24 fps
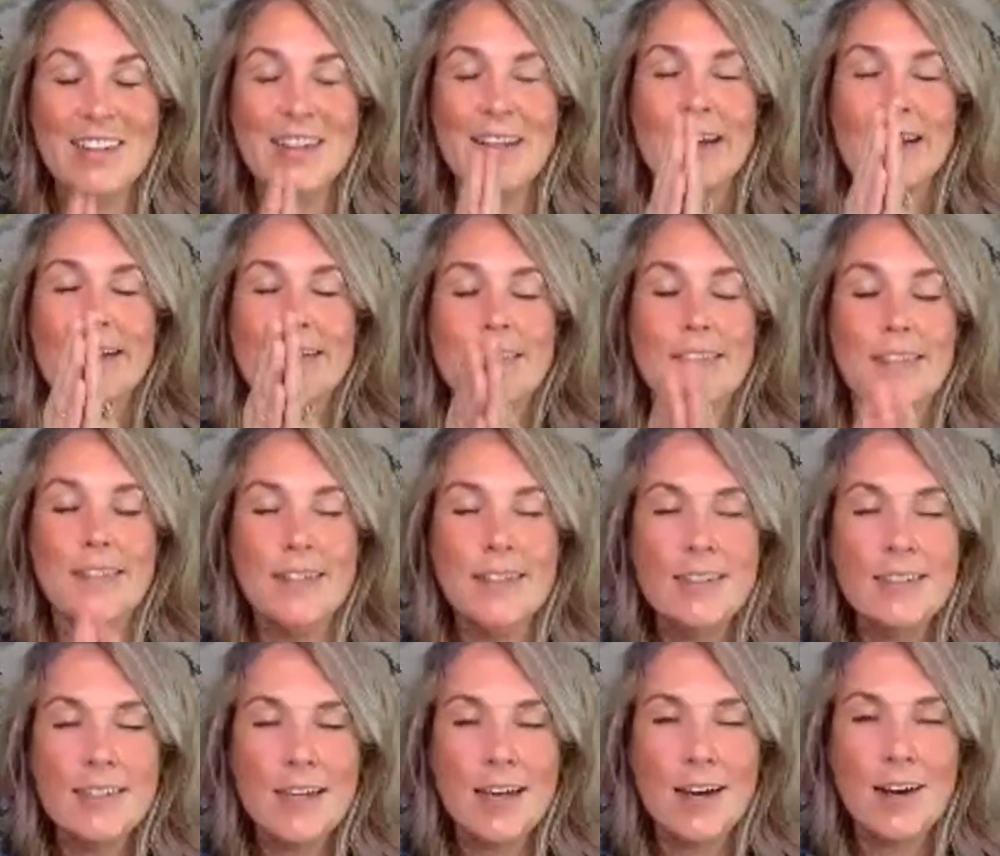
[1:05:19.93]
like
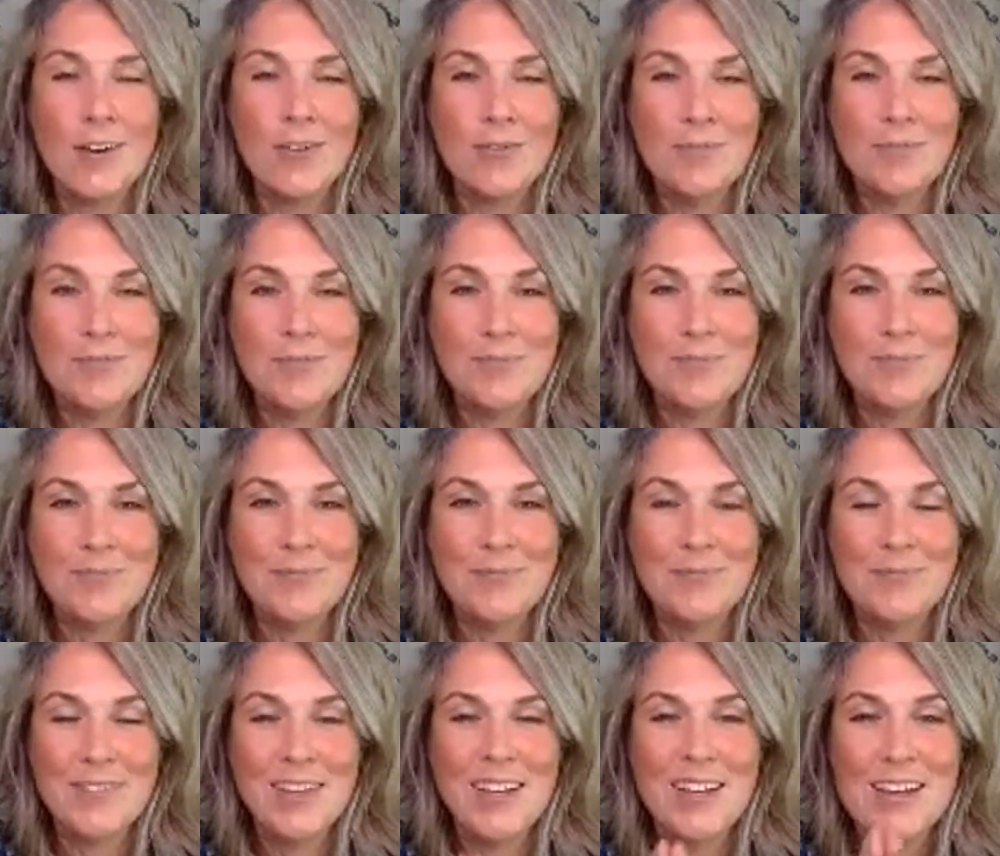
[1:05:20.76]
sit down.
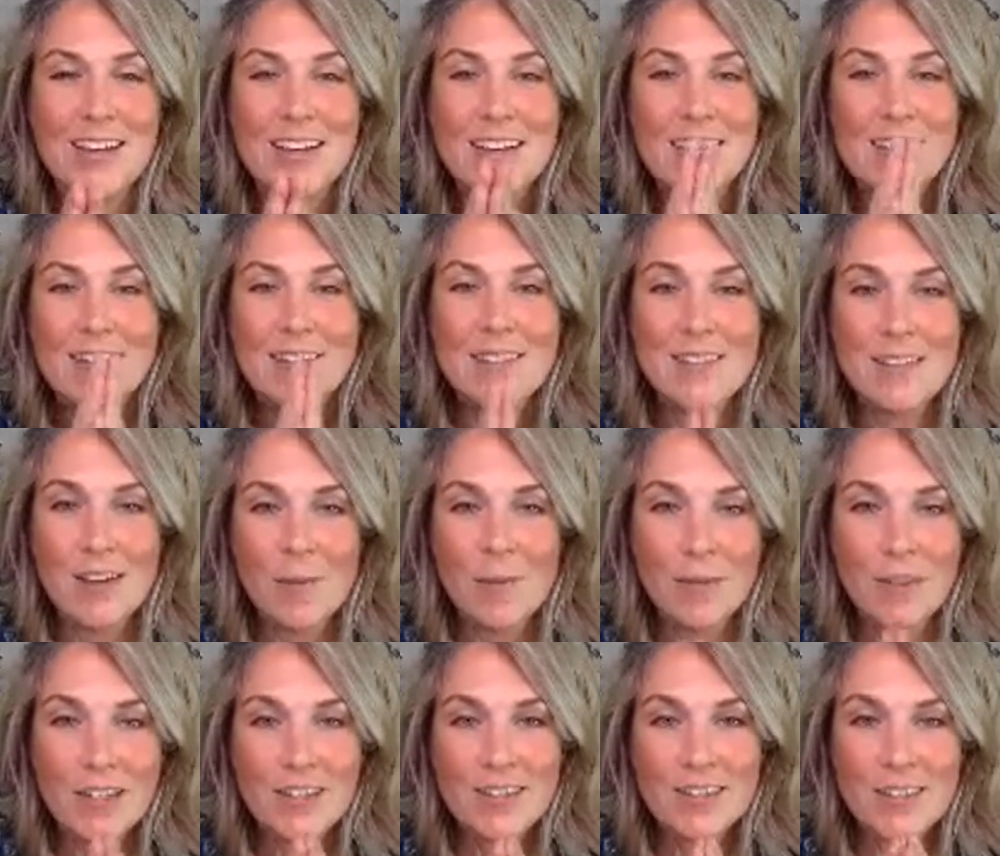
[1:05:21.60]

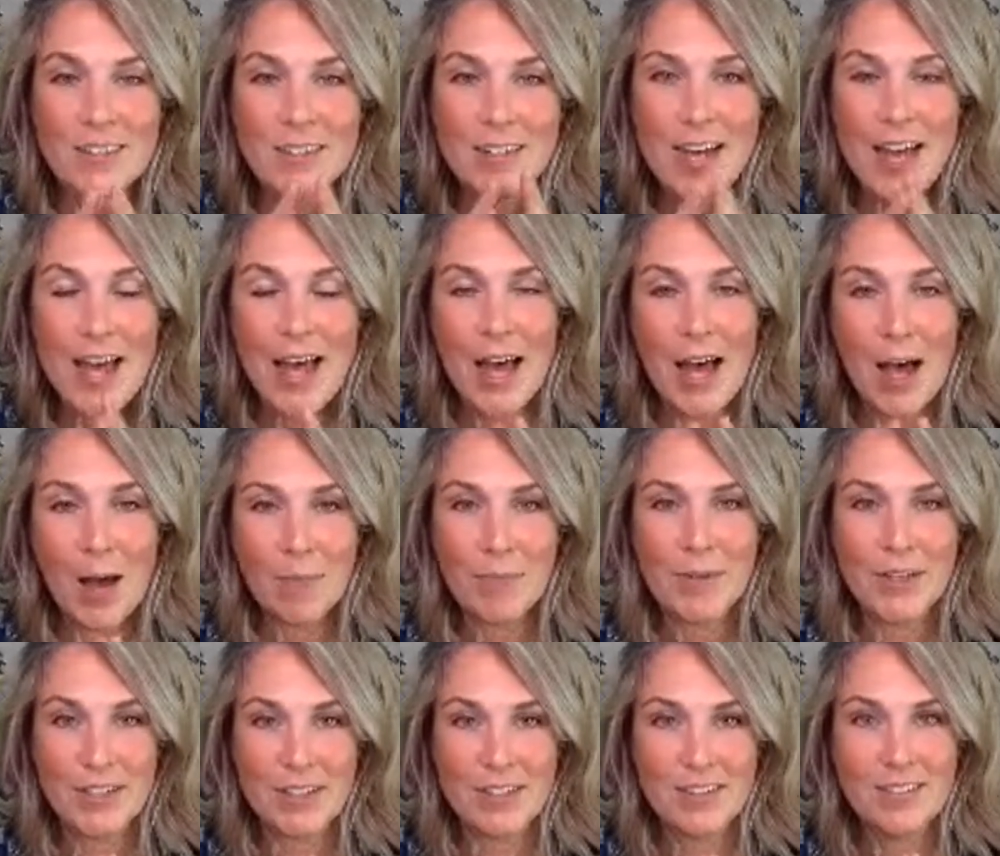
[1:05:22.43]
Something's going to
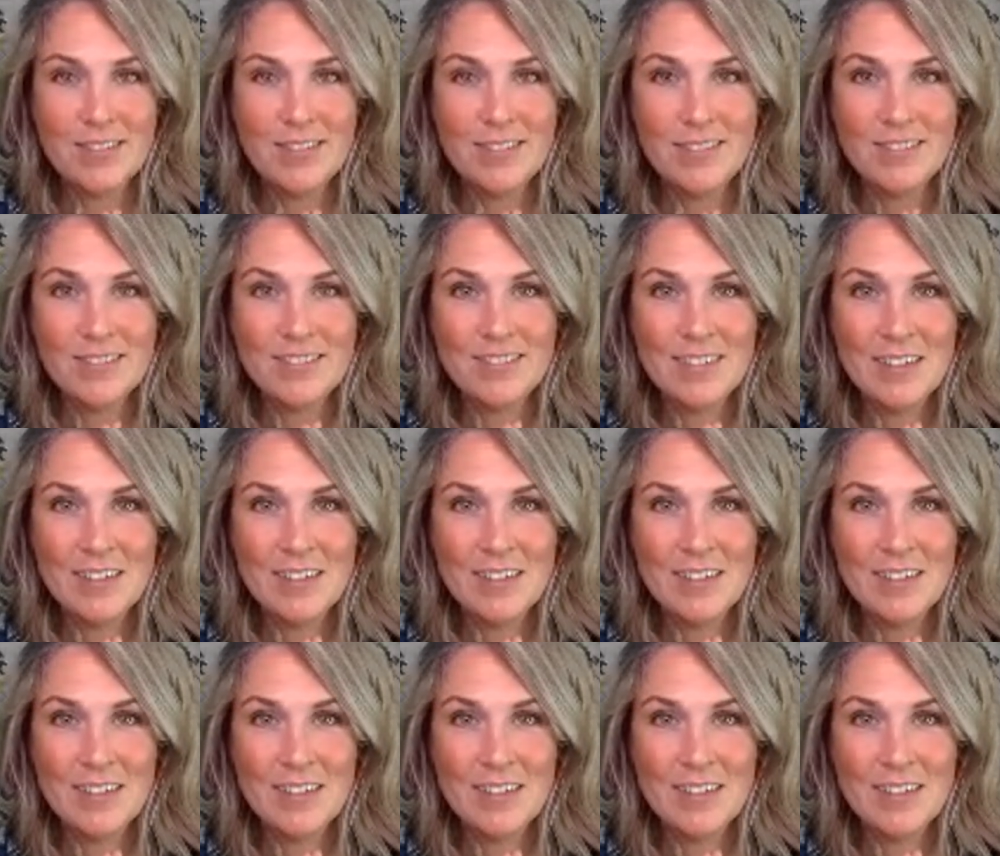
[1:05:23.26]
happen.